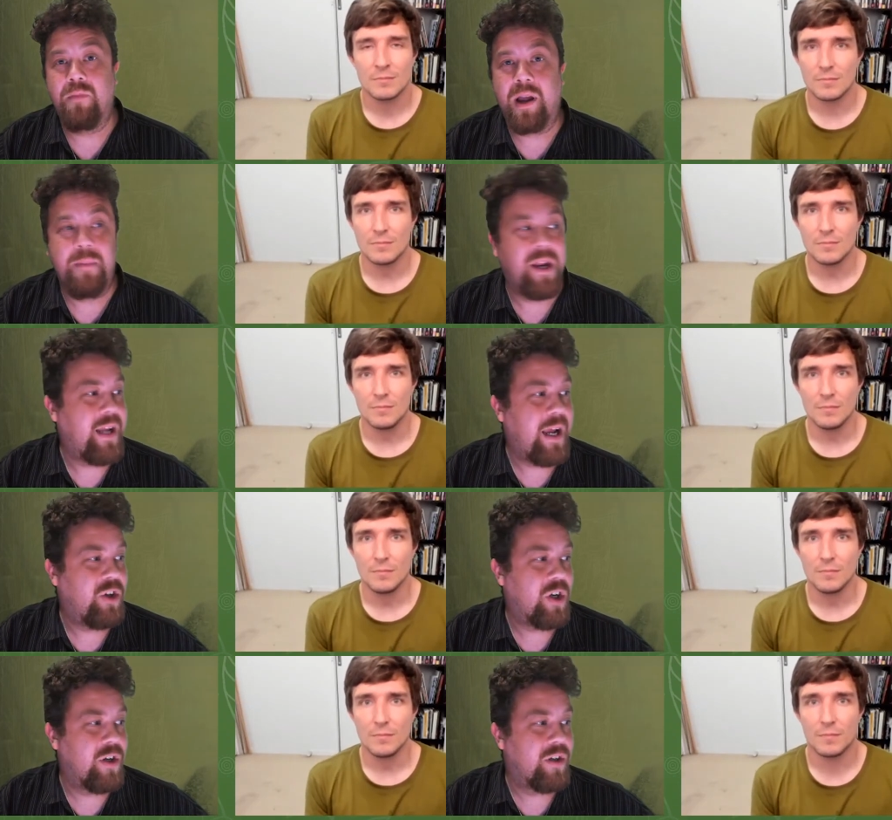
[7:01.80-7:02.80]

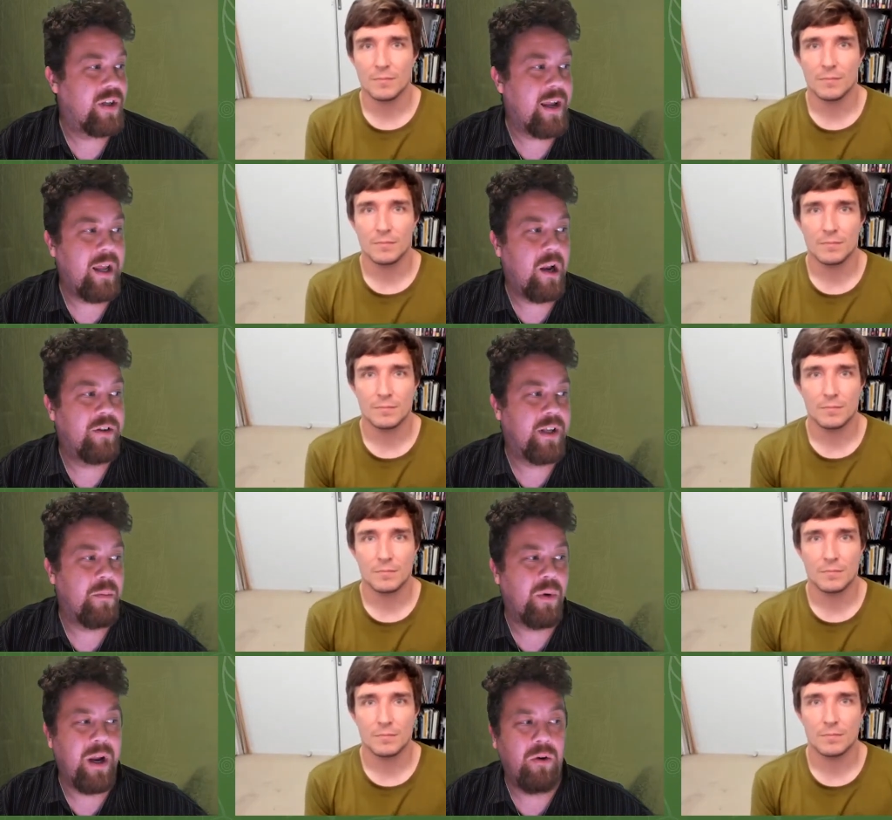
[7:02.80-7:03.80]
Speaker 1: recommendations? Uh, Yellow
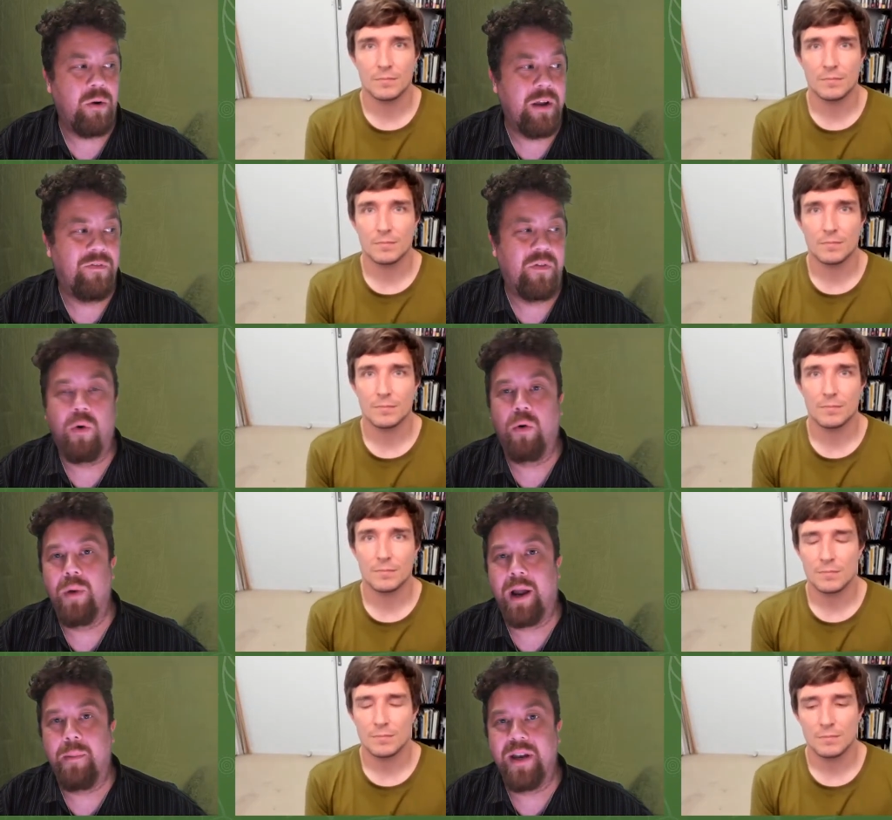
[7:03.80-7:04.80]
Submarine looking for
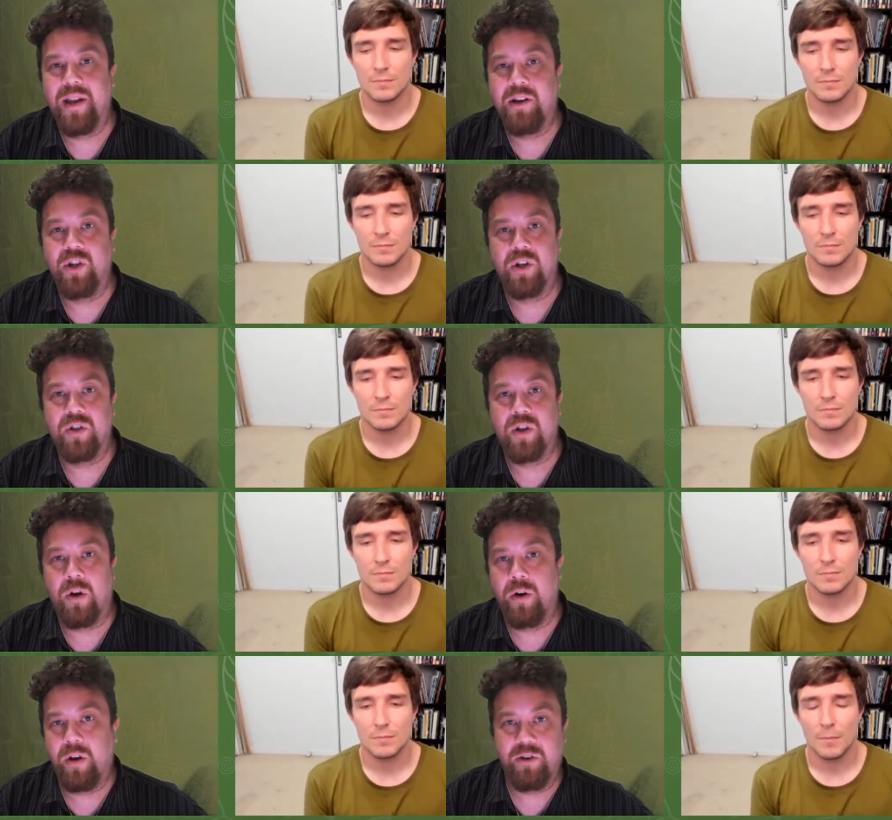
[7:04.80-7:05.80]
recommendations
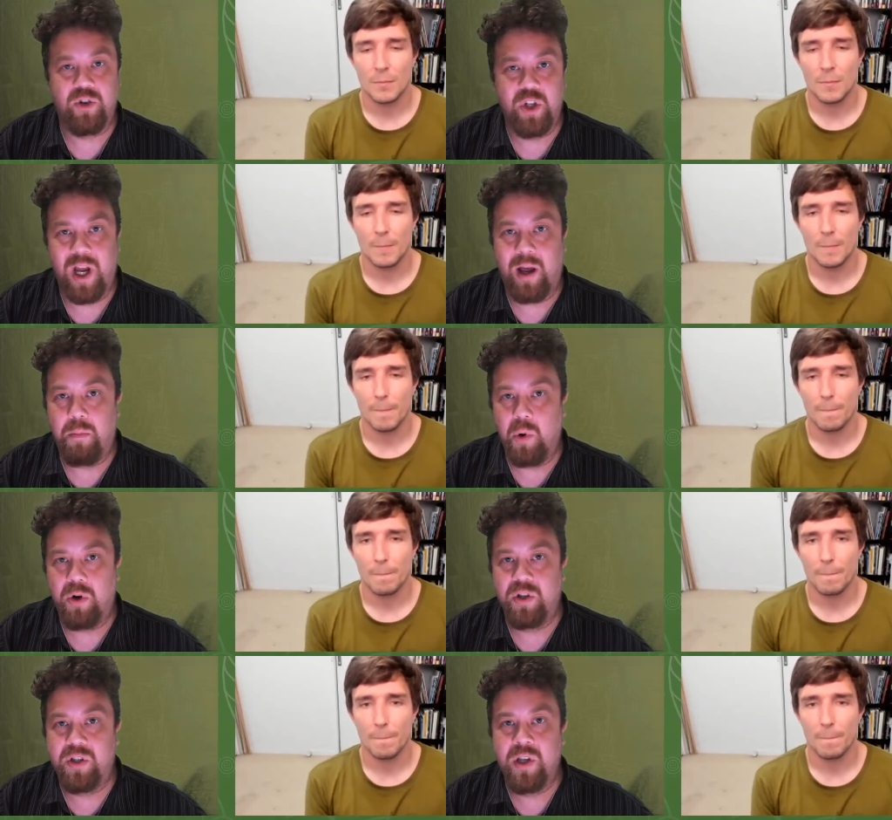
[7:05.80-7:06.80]
on literature,
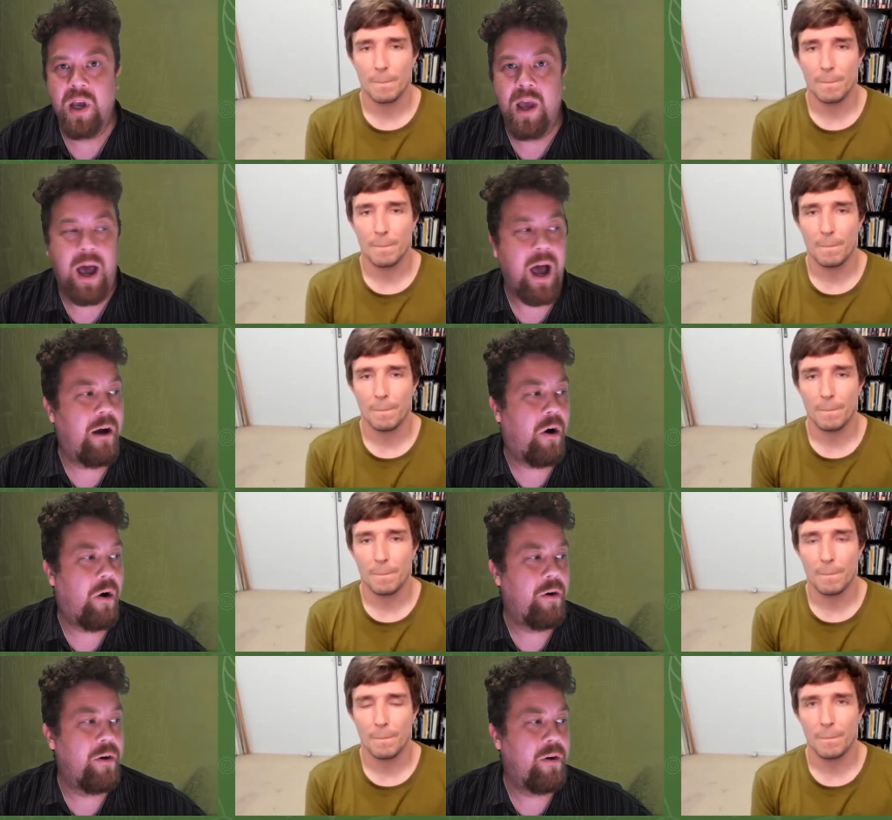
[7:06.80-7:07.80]
books, uh,
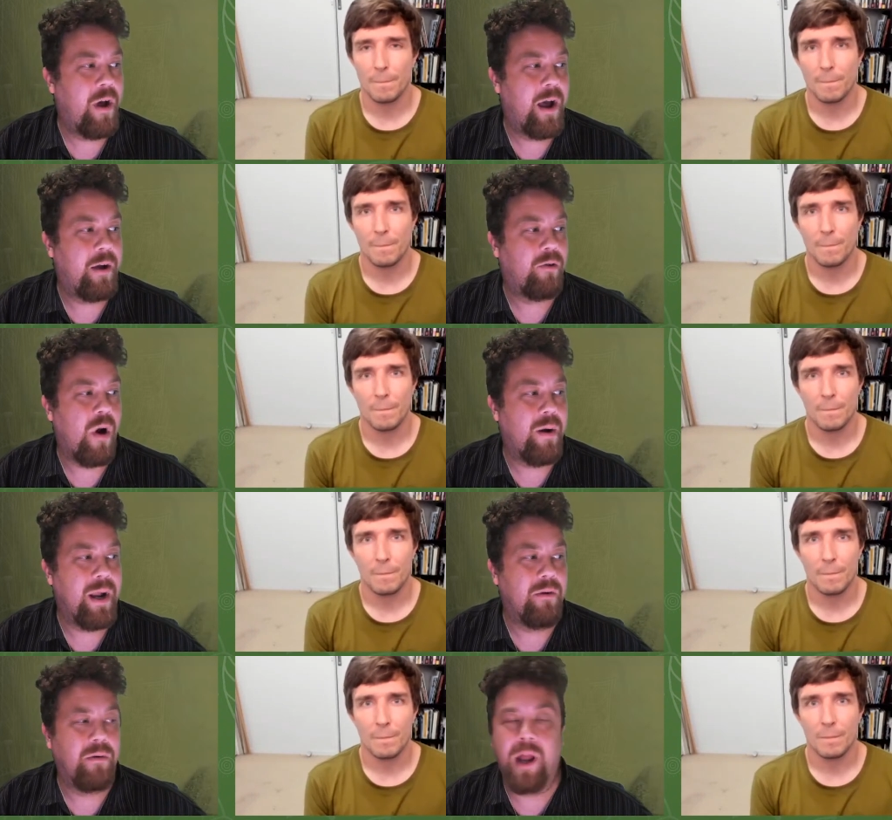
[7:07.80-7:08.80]
on uh,
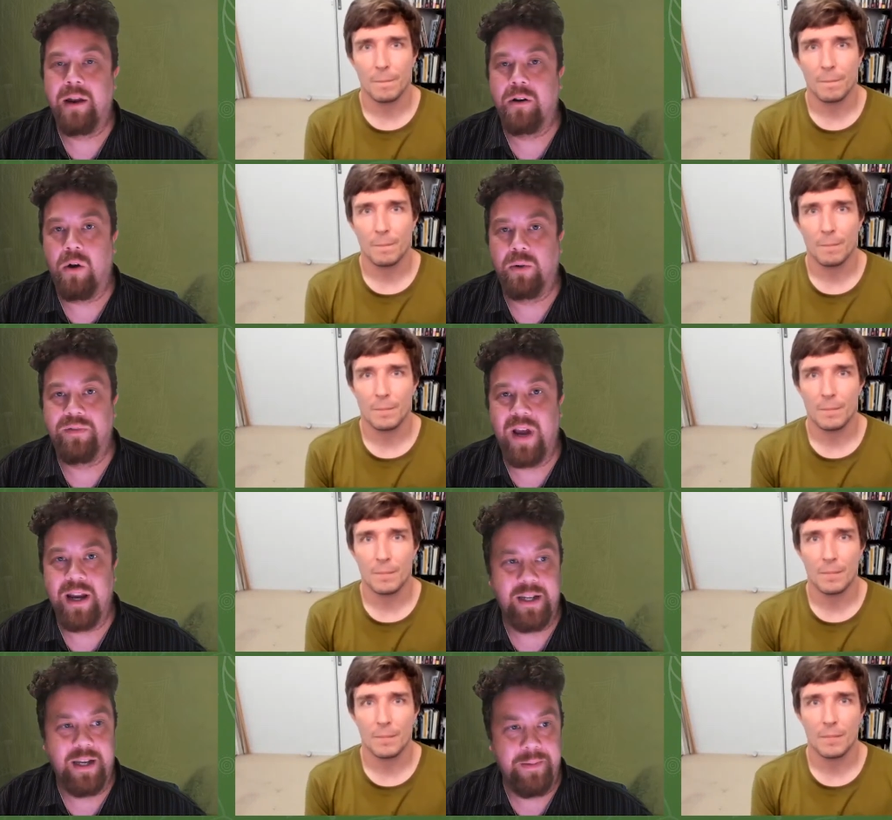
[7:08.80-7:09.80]
growing and
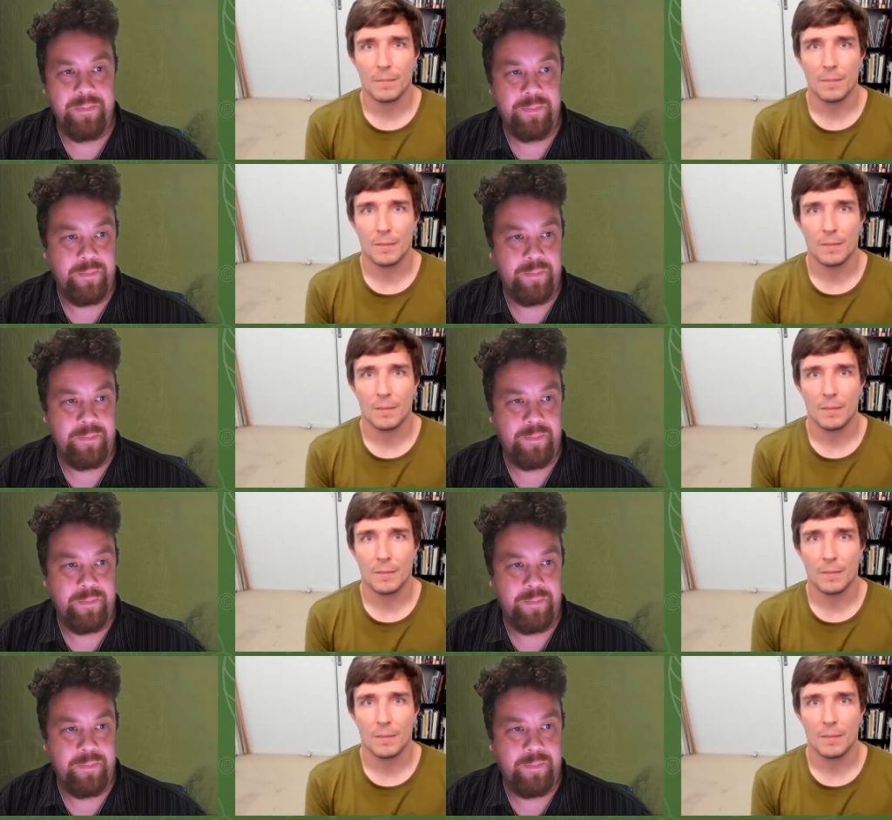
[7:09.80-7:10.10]
cultivating.